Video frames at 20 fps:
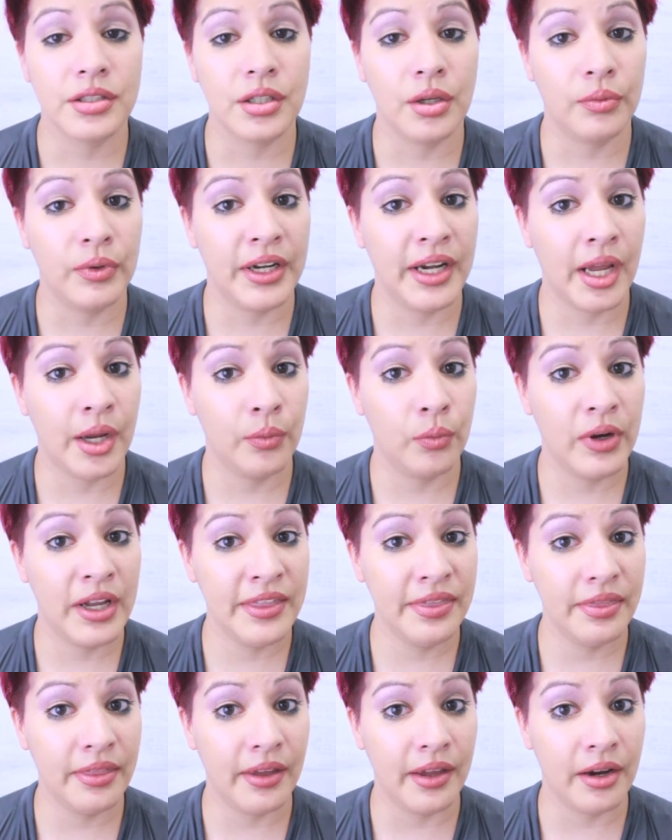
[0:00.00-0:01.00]
So when I
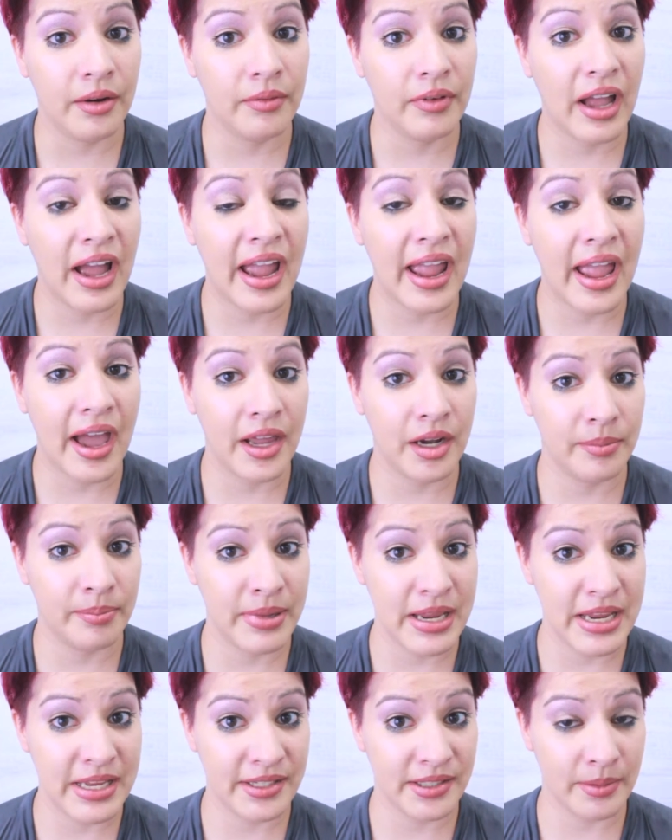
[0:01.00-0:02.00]
went there, I
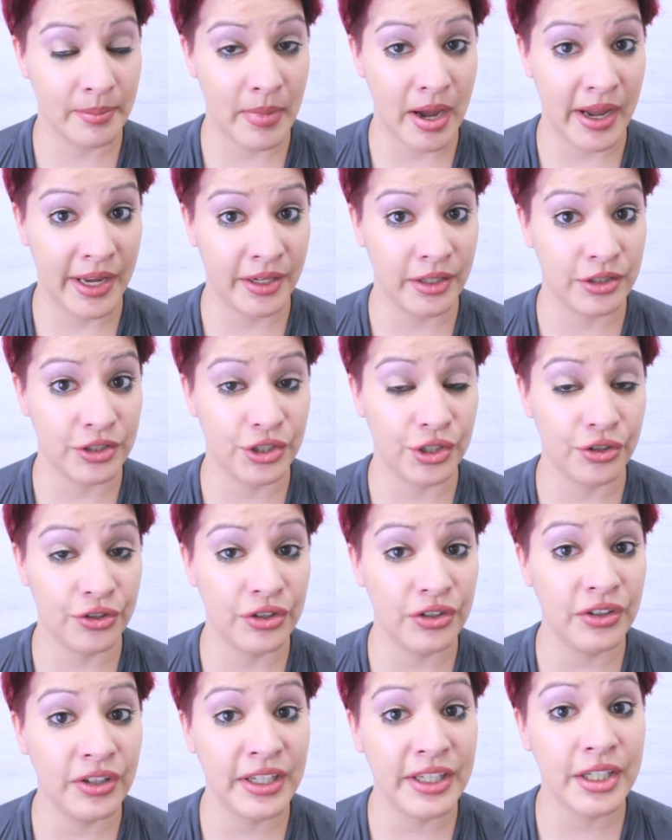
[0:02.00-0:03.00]
had a peace of mind.
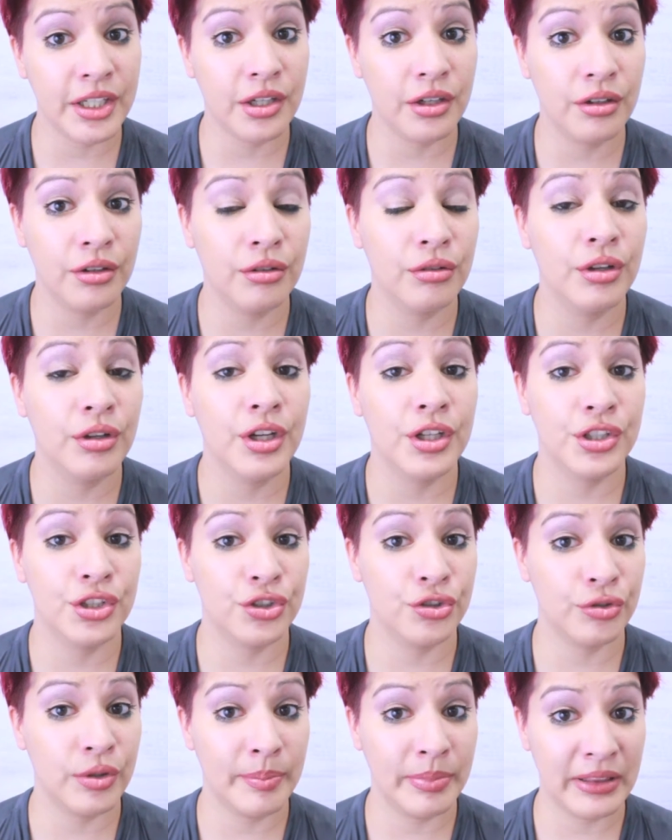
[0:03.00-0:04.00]
So you need to go
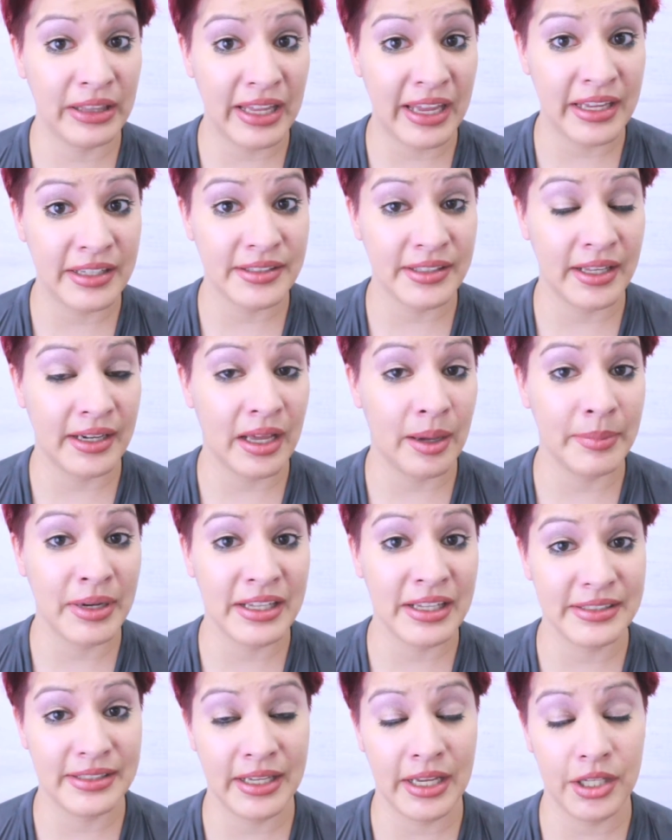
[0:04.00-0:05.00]
to a place, and
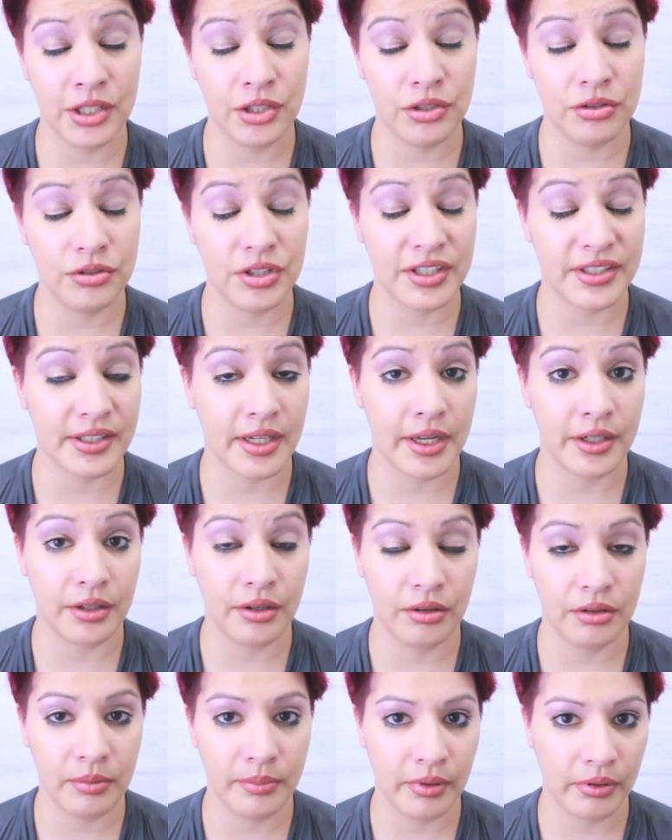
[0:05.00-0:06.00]
I'm not saying you just got
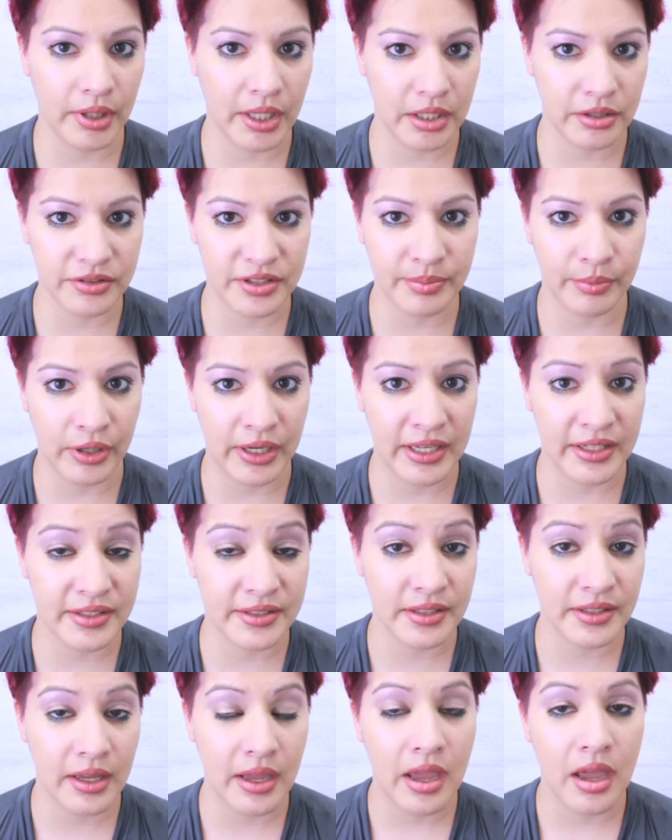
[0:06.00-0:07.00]
to go to Borrego
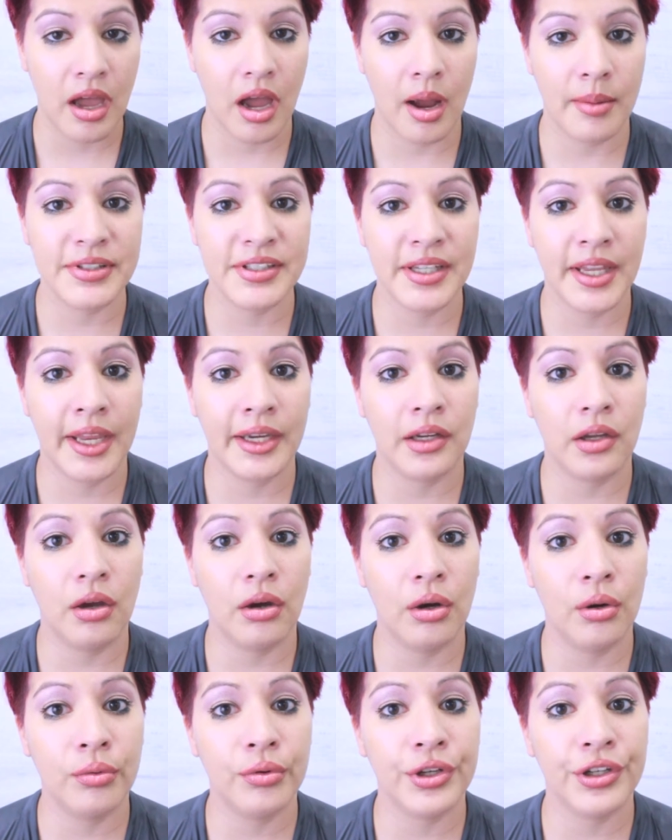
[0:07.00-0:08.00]
Springs. I'm
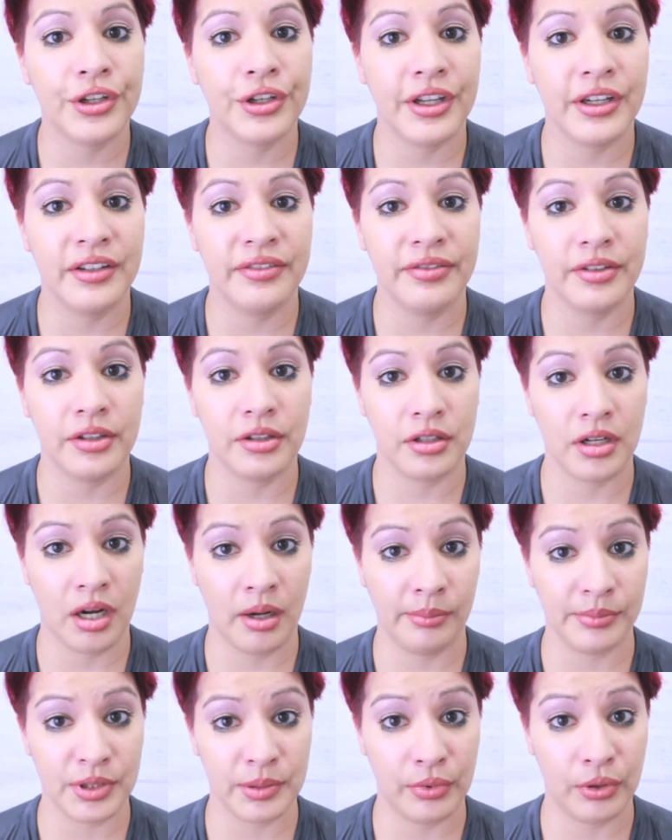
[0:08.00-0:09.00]
saying go where you're going to feel
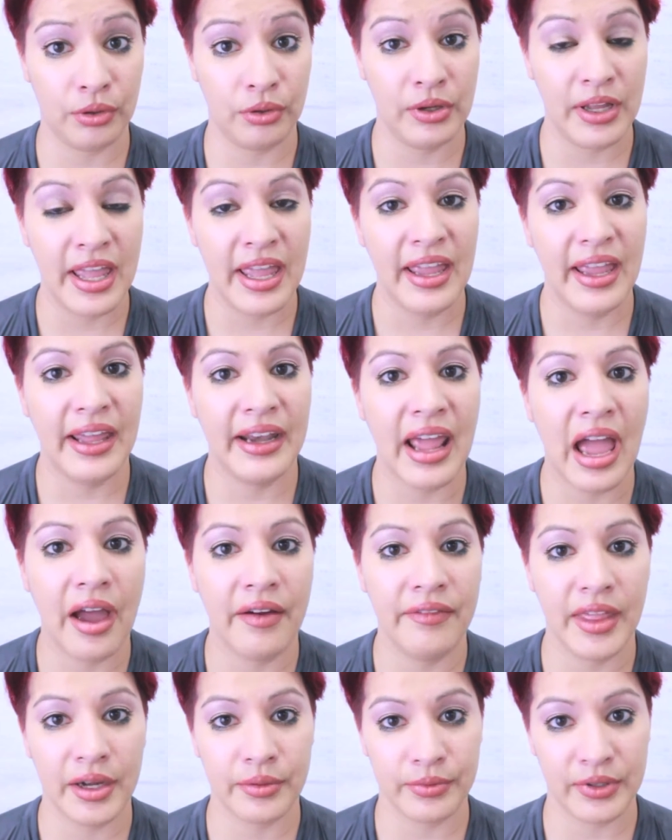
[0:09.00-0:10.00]
comfortable and
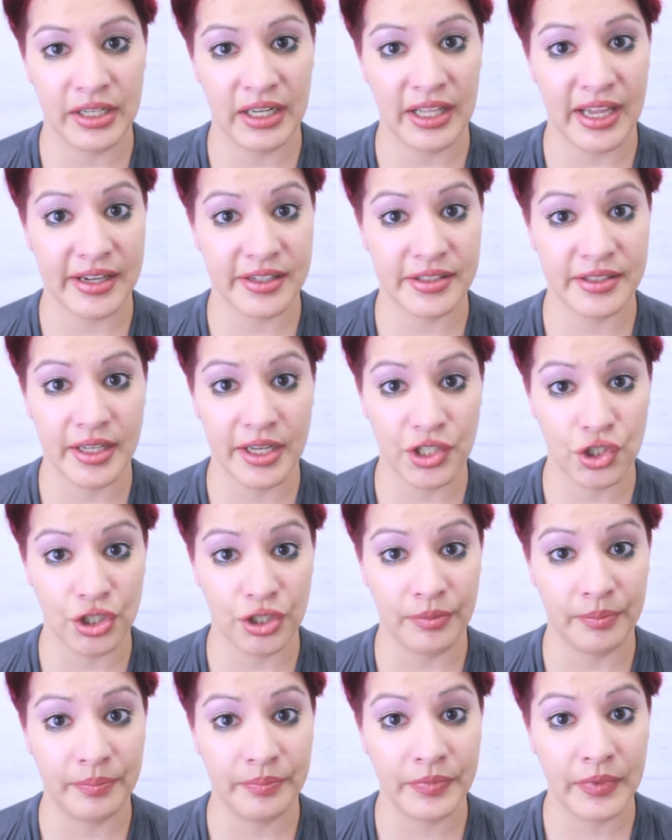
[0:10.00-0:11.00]
have that
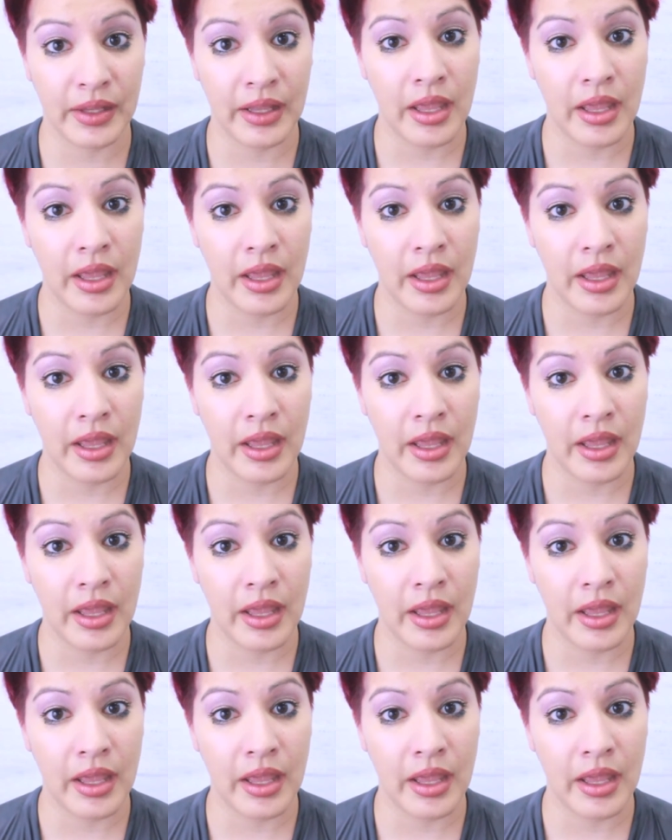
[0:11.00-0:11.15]
relaxation.